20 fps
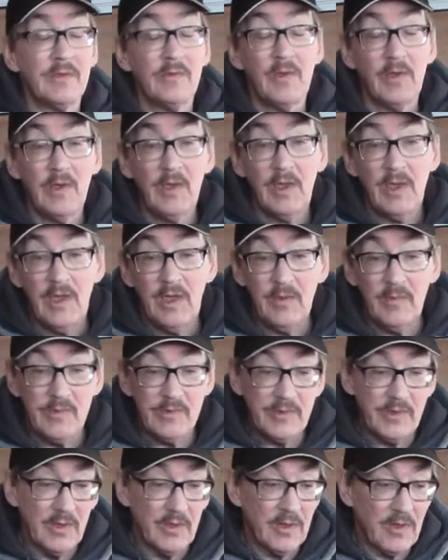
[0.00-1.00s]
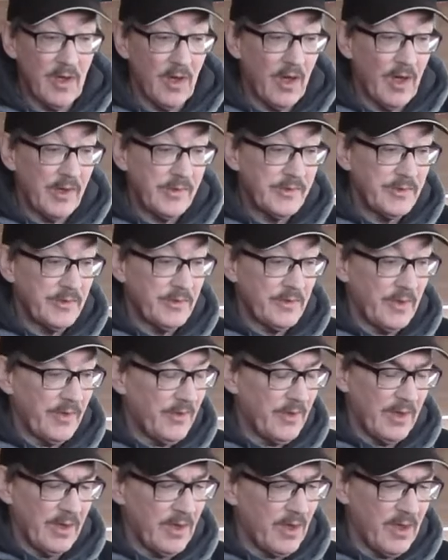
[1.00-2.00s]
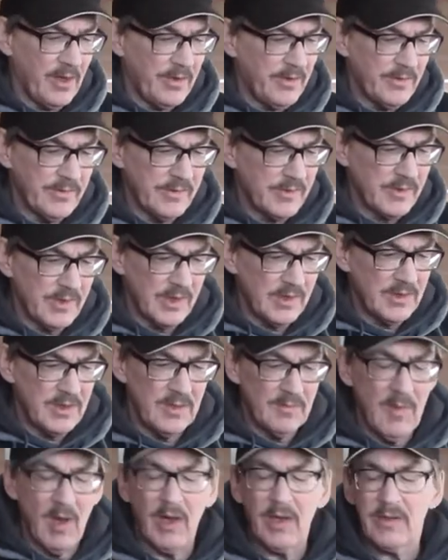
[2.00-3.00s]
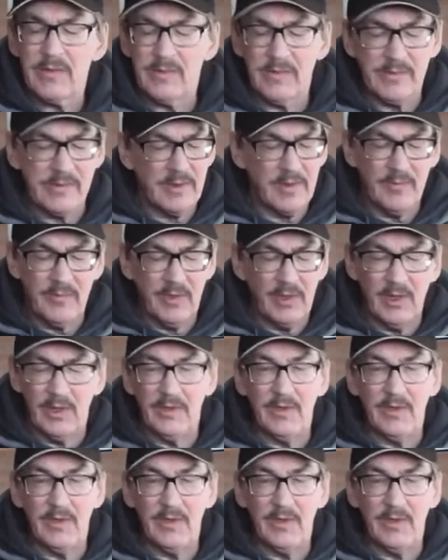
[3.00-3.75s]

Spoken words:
it was still costing her, I think, $160 or something,